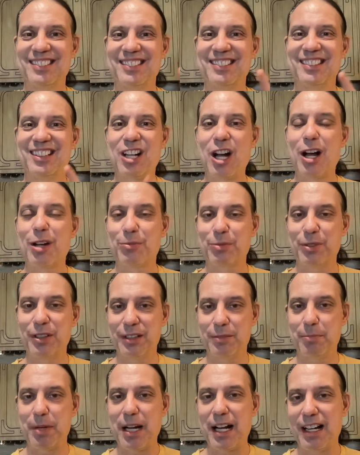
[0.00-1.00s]
God will
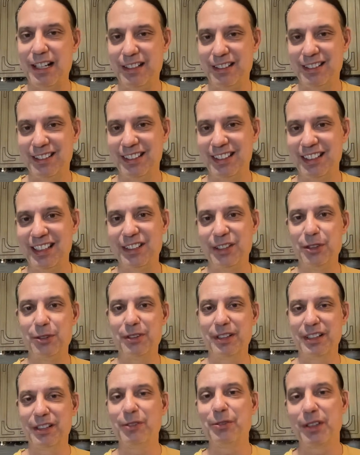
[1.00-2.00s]
abide in you
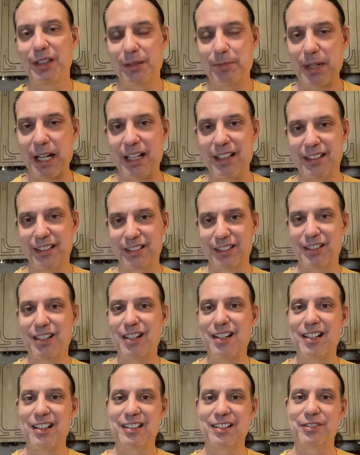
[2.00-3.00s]
and you will abide in
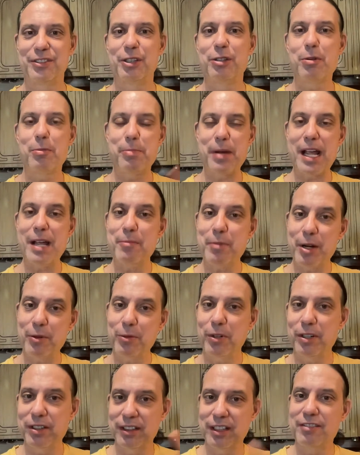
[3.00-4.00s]
God. If you obey my
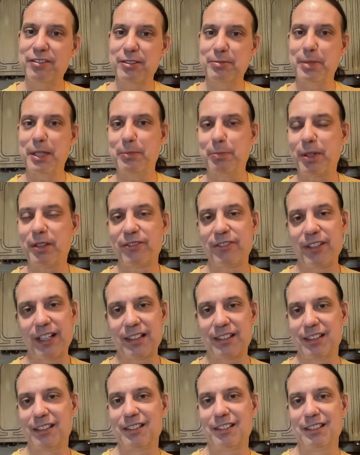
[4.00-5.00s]
word, love will be
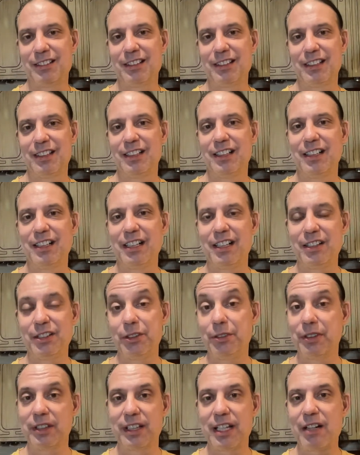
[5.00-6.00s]
perfected in
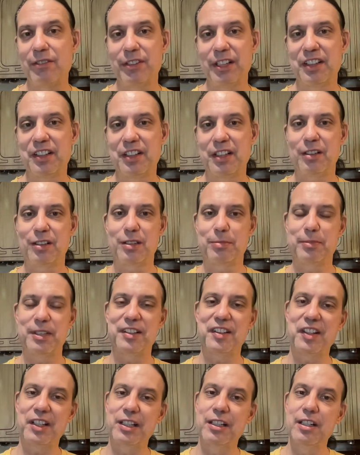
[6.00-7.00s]
you, and love is the ultimate.
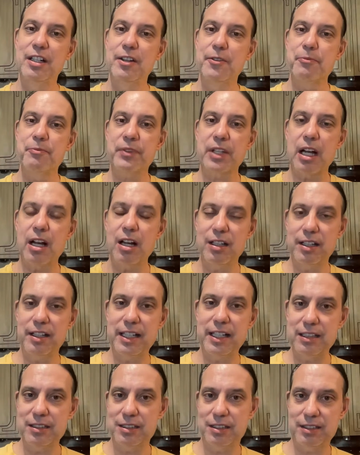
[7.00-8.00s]
See, all of
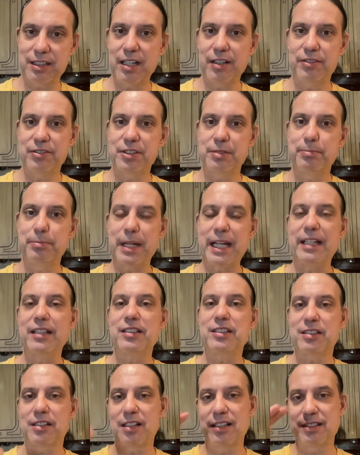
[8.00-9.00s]
that stuff's
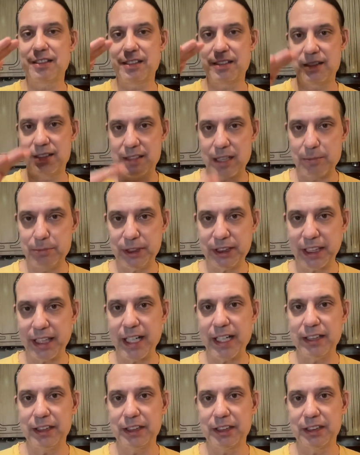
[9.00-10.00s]
based on
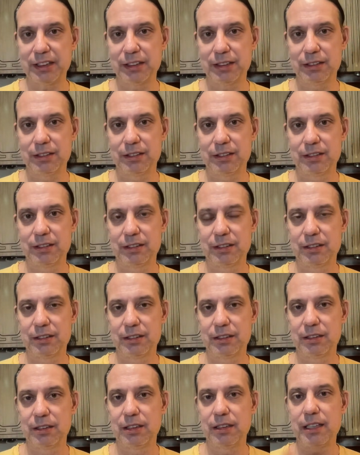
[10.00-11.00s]
subjugation,
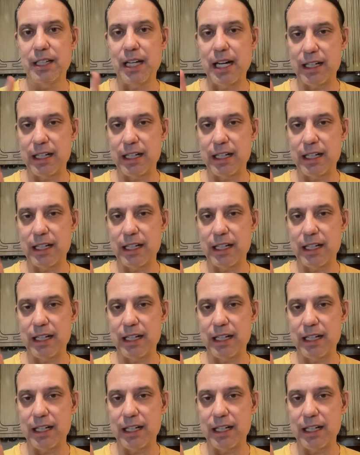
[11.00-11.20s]
not